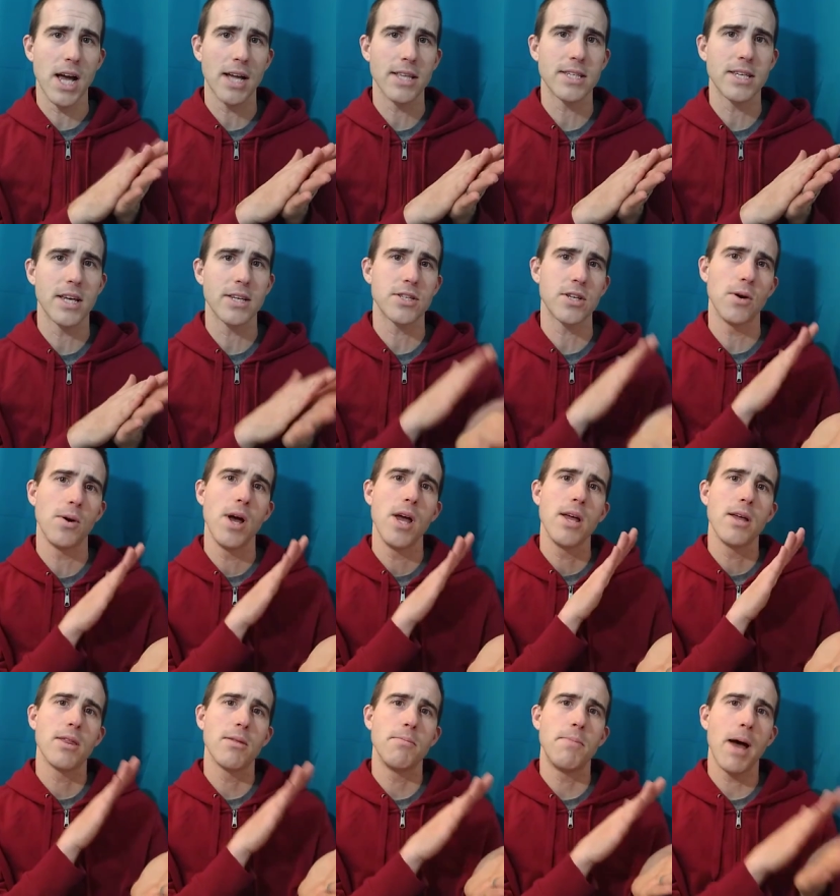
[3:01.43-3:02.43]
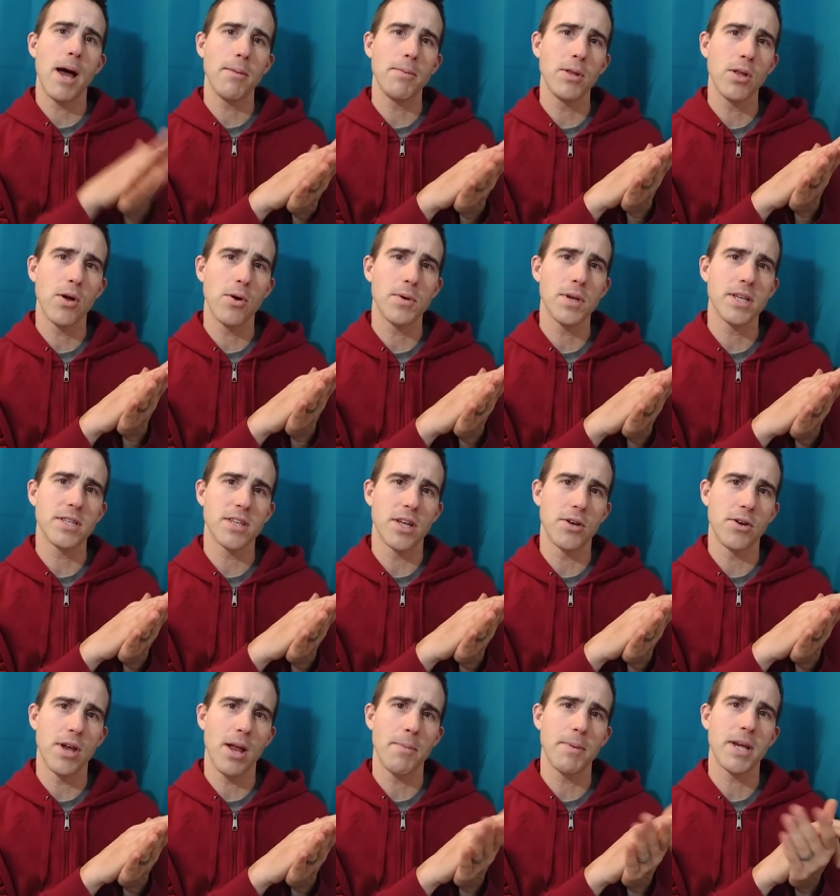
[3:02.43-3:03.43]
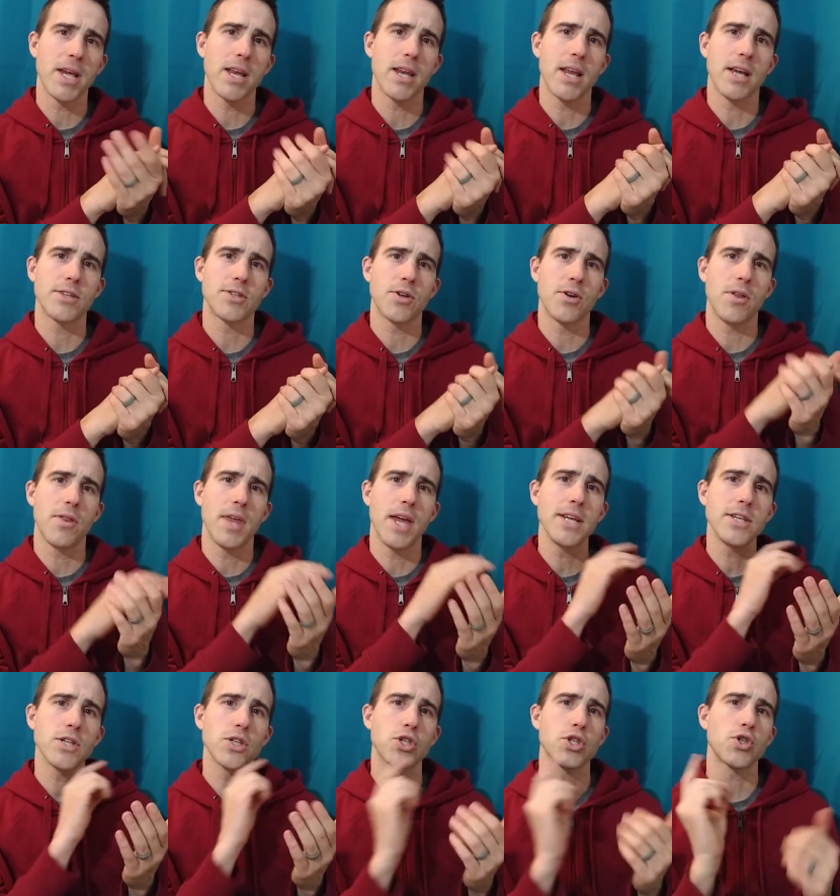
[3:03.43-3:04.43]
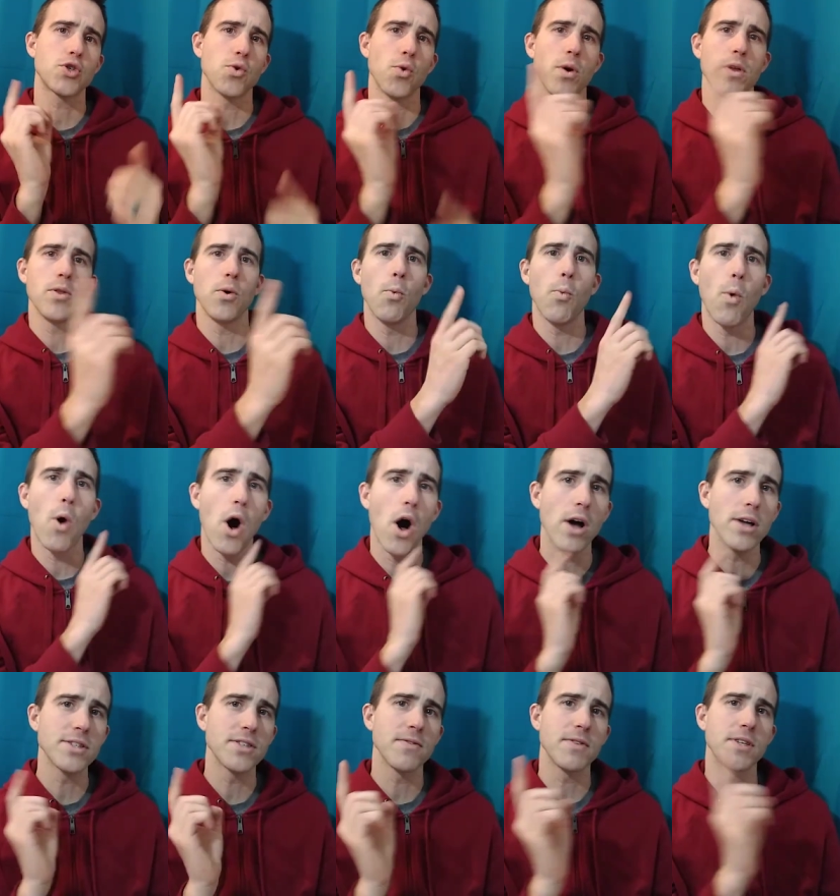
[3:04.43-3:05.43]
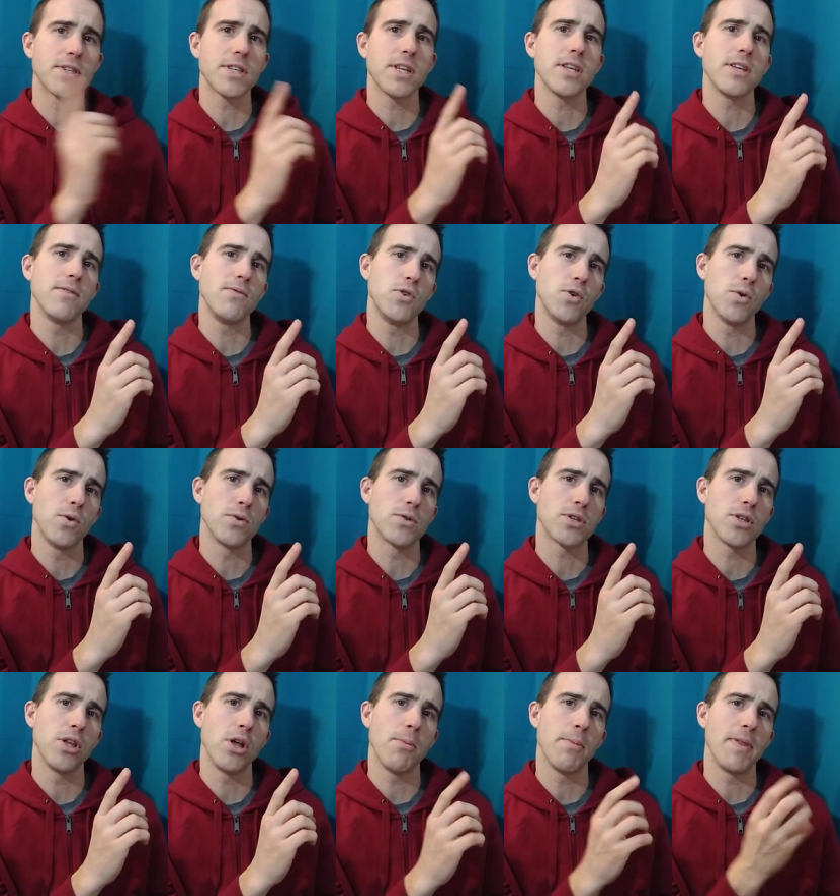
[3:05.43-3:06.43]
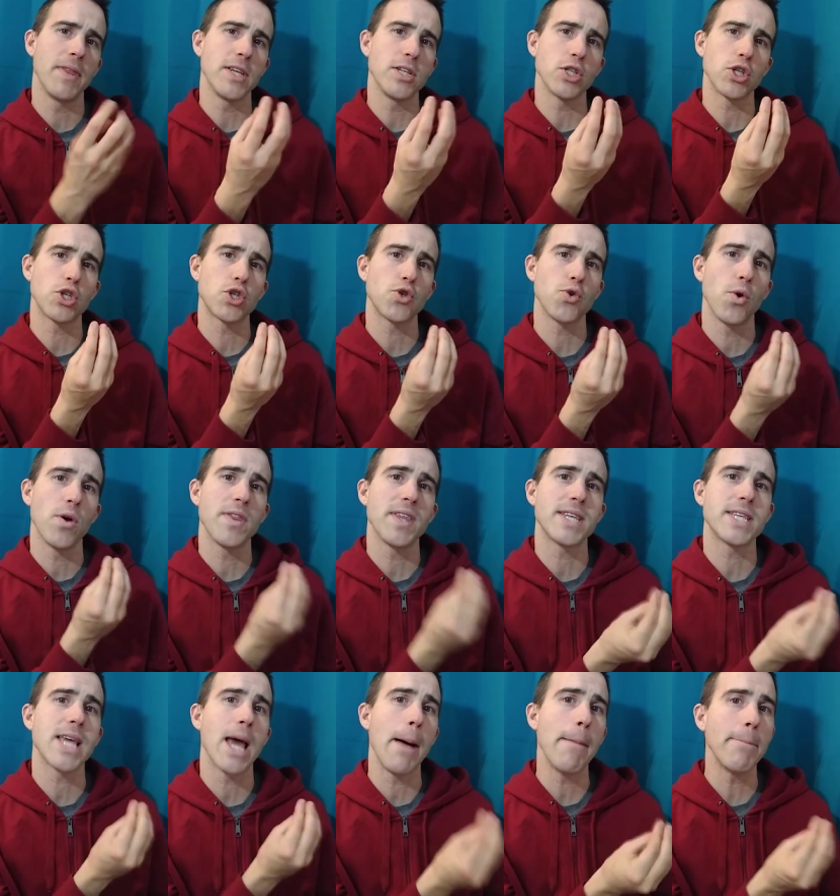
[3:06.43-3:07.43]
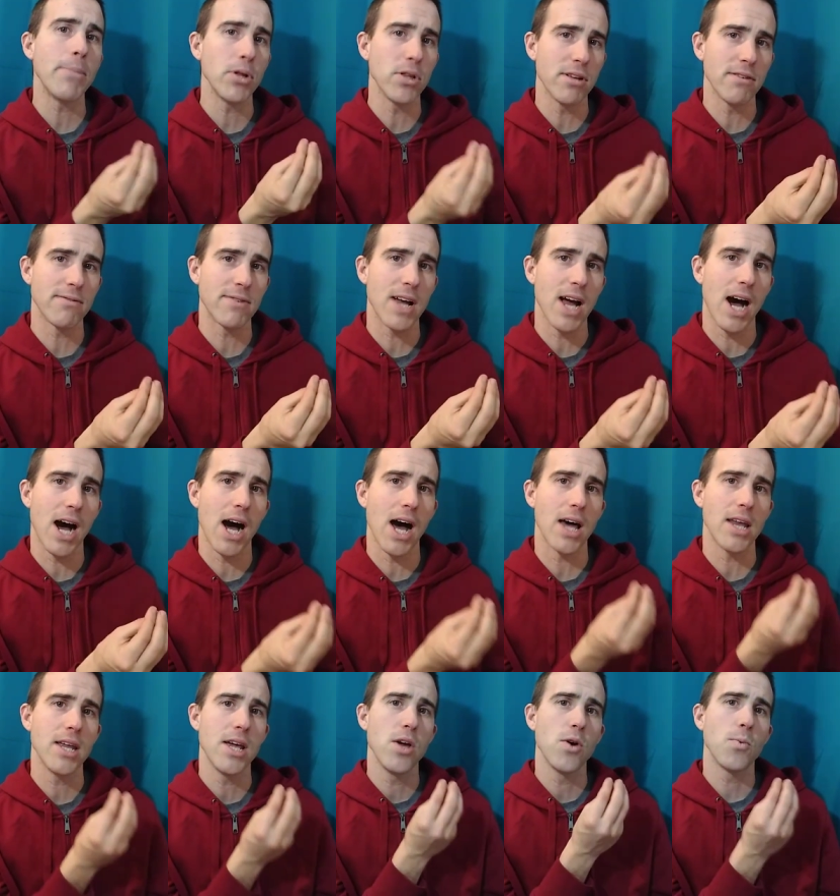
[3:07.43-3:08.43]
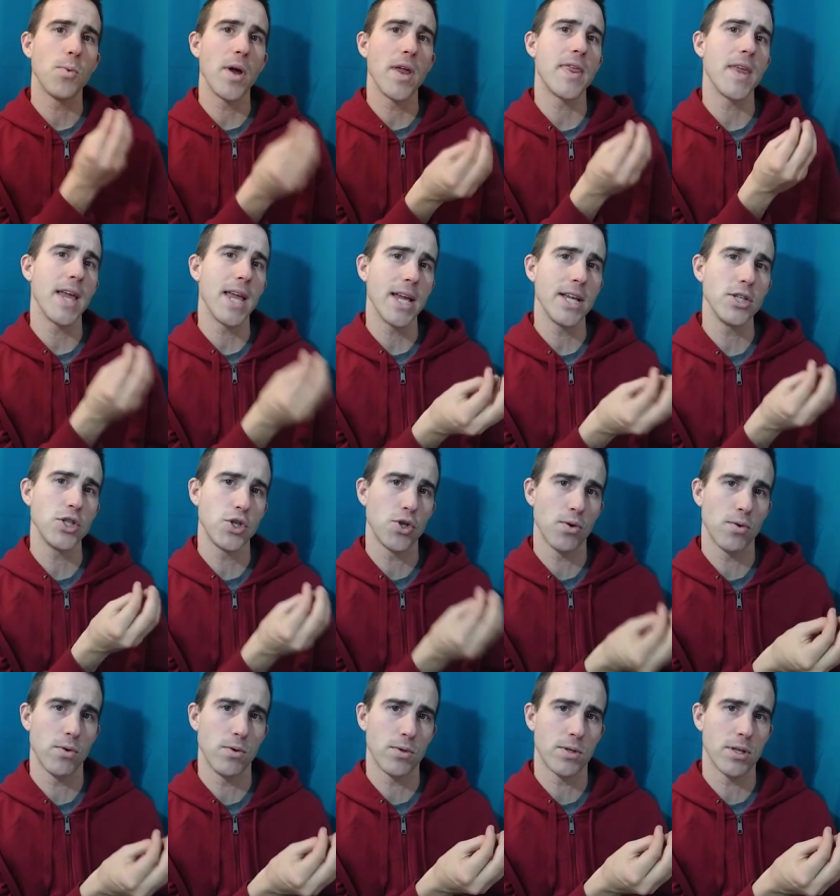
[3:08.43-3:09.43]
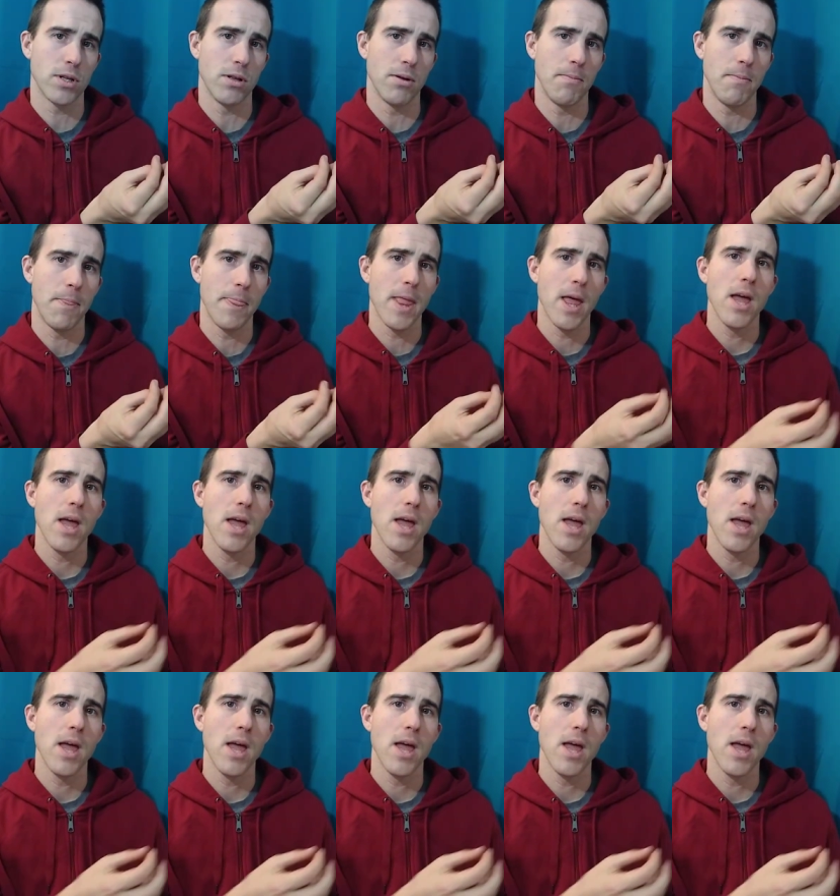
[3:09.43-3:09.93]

God says so, Babylonians under Nebuchadnezzar, they destroy the walls of the city of Jerusalem and they destroy the temple of God within Jerusalem.